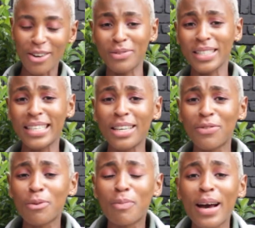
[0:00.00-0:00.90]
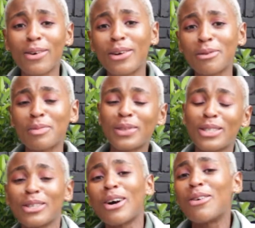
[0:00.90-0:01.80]
Obviously, if you buy
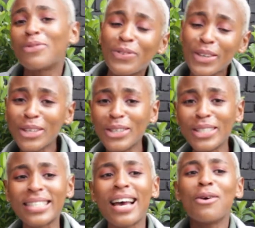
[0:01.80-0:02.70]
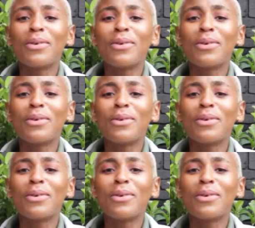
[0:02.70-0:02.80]
GuanoBoost, you're confused.